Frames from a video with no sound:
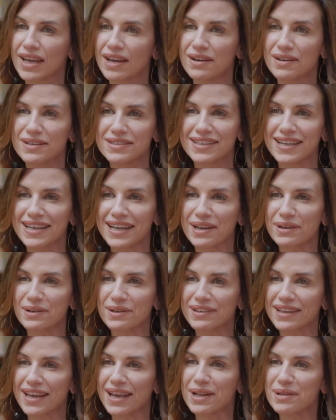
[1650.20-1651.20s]
I say get
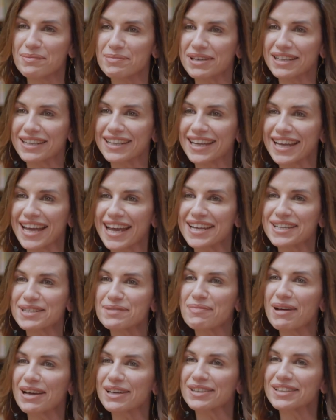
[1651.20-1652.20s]
all the help you can get.
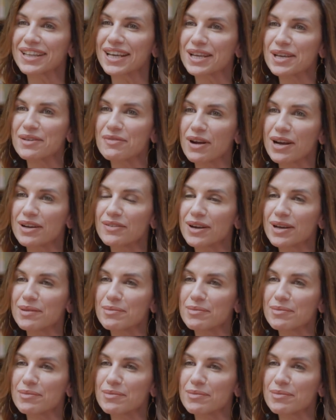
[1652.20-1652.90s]
Peadar, thank you very, very